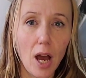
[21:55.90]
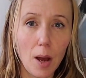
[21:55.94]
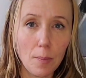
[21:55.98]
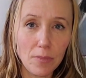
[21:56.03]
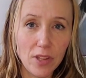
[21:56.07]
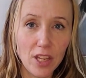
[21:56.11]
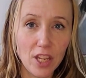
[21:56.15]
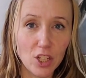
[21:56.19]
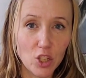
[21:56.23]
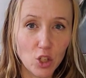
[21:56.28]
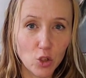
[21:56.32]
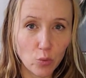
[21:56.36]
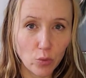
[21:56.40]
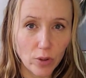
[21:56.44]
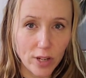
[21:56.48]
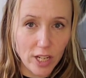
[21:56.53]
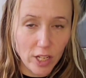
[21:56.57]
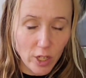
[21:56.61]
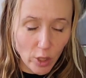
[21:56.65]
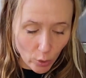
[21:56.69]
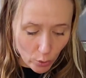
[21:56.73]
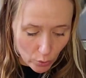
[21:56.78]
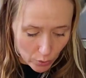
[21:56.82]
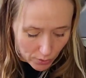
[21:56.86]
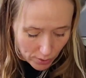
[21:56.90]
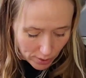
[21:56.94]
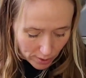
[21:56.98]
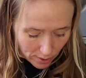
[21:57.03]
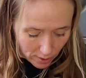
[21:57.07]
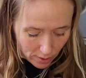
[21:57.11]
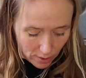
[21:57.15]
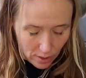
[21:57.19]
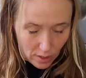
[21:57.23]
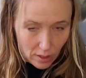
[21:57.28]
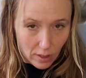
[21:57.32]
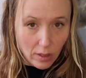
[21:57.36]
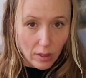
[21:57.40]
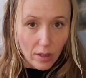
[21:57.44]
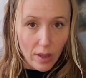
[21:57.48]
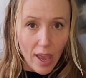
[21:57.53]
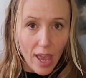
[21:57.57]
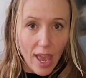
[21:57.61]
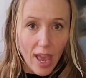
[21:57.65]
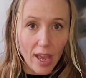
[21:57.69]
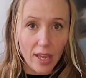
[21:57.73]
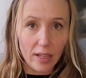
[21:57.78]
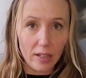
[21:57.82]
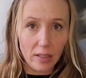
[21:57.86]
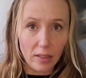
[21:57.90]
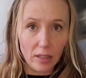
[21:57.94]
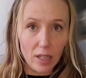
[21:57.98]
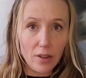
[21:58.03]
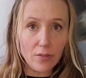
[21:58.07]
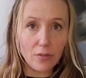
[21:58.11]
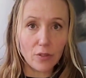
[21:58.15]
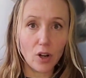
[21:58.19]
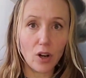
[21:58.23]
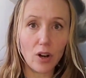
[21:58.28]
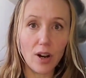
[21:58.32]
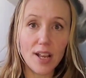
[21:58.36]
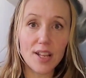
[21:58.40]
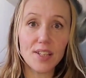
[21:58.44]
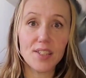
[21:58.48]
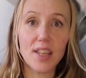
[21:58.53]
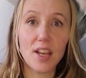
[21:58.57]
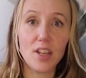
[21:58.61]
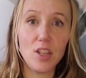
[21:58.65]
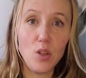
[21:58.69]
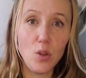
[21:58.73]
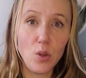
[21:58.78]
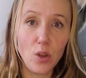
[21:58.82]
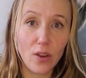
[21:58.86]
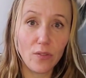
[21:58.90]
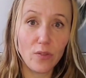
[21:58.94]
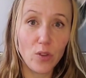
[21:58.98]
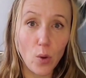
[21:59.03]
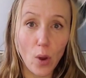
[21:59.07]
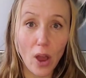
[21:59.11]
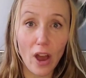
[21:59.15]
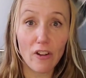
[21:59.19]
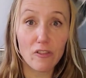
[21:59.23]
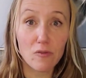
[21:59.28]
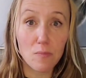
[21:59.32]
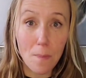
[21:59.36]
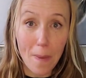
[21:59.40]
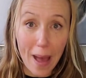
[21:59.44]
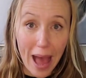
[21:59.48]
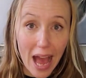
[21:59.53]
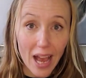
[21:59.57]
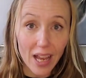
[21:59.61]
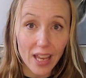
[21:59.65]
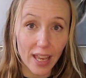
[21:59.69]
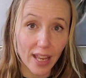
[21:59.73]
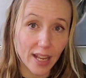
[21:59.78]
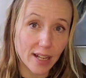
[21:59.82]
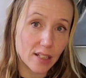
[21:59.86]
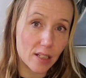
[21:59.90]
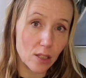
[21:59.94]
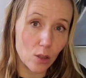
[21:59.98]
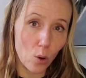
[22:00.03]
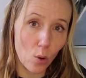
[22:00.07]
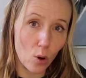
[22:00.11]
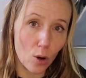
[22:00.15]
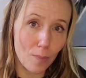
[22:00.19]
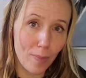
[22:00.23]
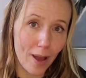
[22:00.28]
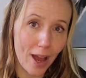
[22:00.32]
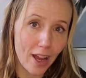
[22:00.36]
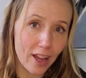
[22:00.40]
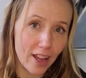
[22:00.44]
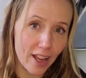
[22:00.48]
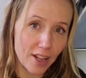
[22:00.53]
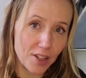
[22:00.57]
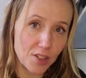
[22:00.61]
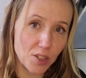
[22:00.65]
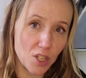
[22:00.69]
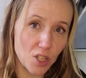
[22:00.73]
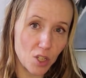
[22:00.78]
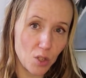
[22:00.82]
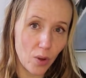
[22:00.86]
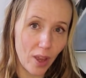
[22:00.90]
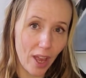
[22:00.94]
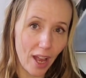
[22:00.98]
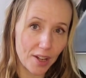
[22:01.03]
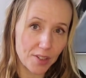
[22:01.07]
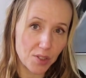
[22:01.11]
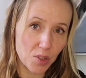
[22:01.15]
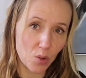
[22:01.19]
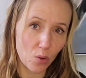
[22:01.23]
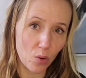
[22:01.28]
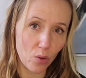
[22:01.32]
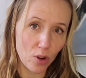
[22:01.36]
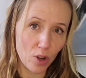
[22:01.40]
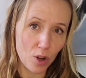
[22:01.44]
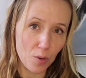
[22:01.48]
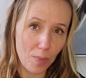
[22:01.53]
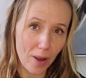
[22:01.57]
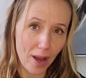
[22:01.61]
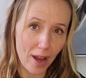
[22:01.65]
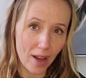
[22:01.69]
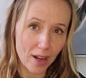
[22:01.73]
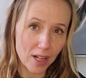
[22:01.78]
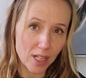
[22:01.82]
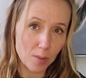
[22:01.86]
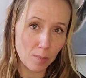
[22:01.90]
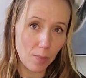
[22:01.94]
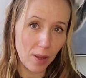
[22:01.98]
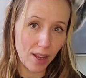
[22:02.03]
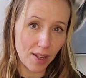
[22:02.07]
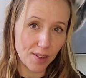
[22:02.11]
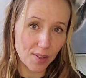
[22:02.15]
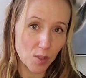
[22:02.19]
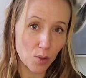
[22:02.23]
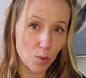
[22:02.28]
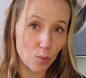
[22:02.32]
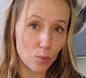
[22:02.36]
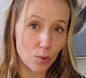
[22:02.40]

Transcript: the adrenals and liver is that if you have backaches, lower backaches, to do castor oil packs, because it